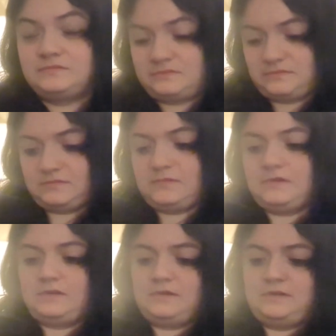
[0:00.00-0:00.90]

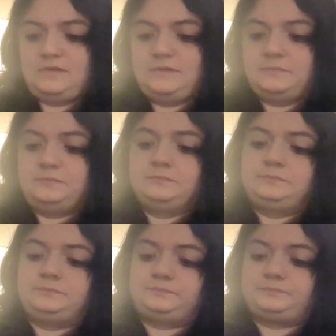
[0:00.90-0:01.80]

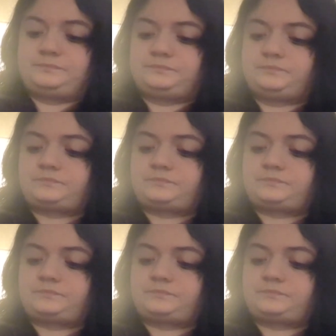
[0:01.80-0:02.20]
(silence)